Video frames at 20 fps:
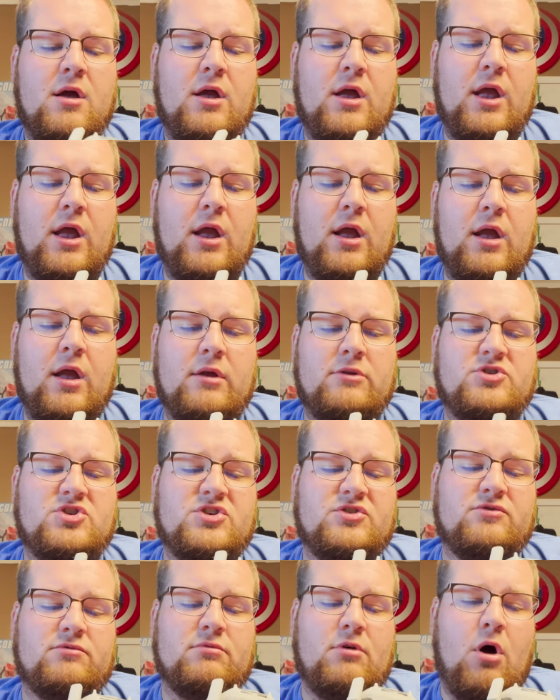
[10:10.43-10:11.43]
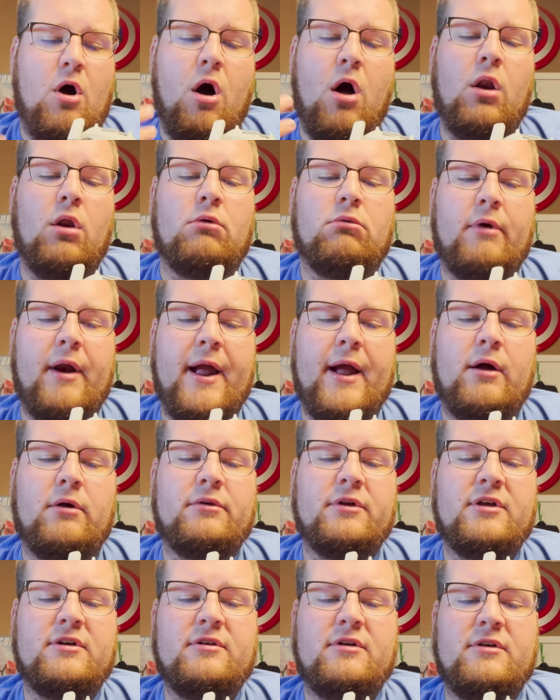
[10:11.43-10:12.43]
It just all
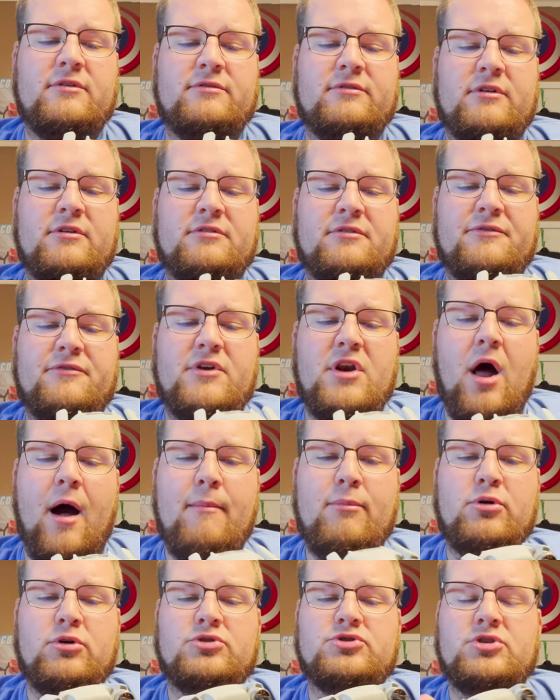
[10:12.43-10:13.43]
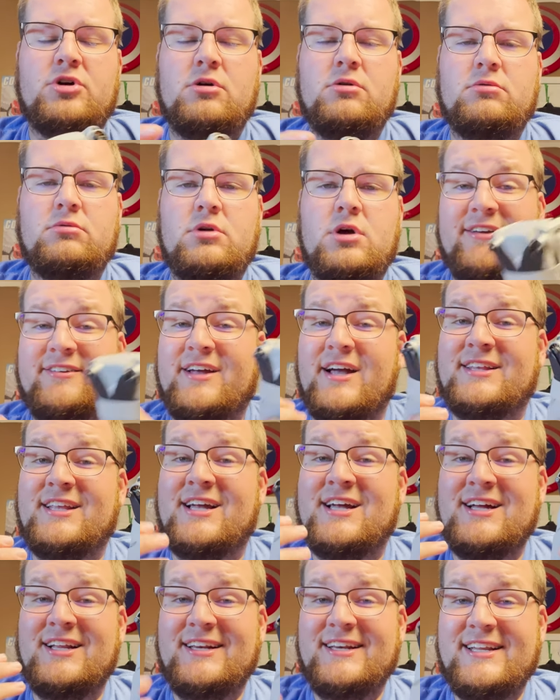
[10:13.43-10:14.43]
around is a phenomenal drone. It's got the
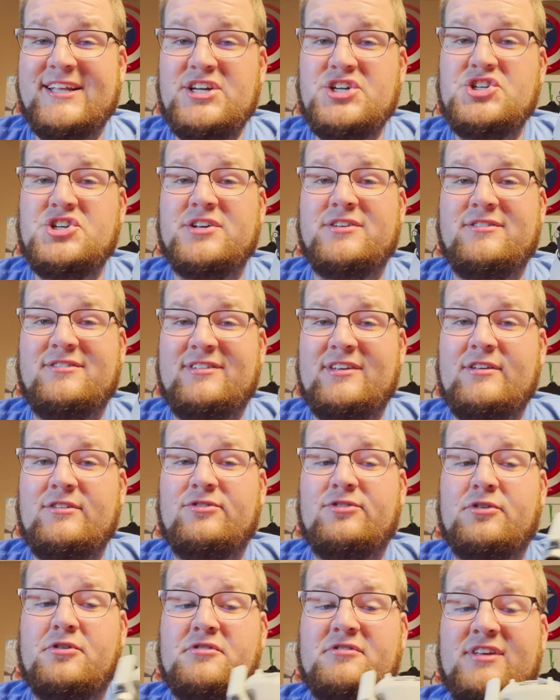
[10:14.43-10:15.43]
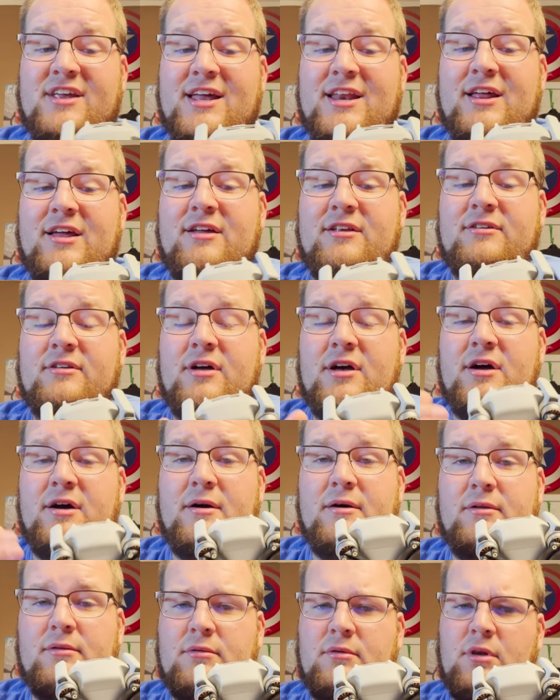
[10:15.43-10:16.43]
collision sensors in it,
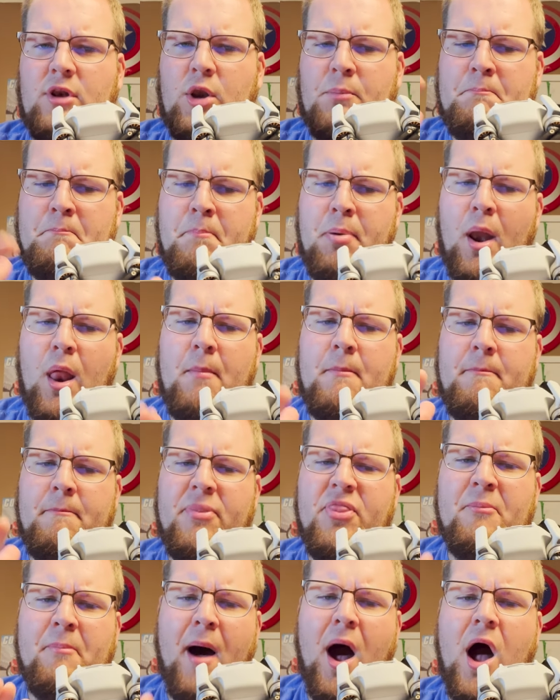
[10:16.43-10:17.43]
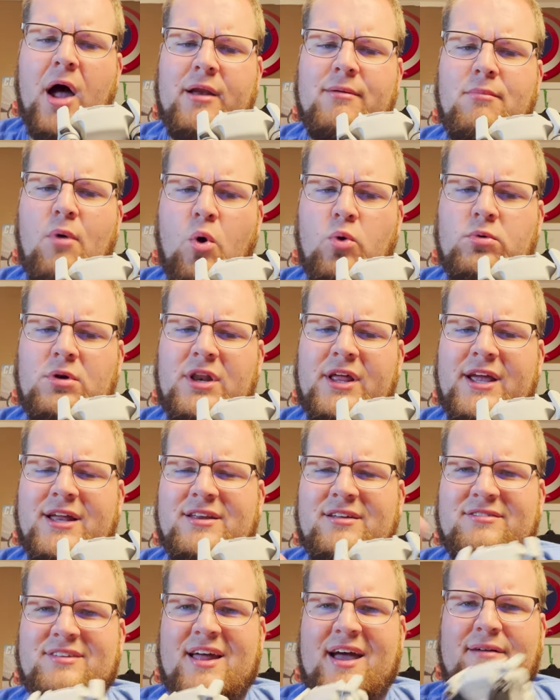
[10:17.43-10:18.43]
the bottom only. It
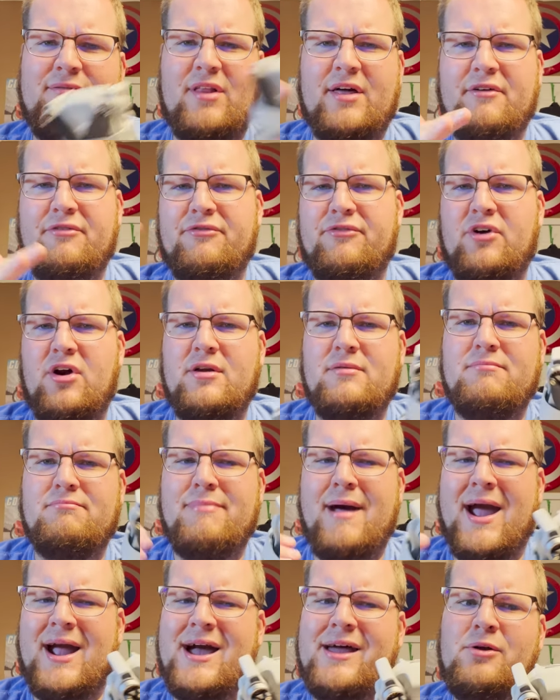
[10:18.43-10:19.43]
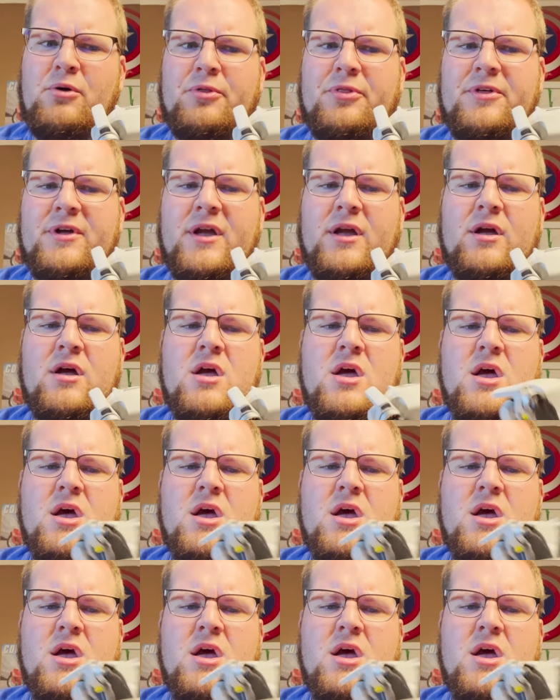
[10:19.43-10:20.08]
doesn't have like front and back, I don't think.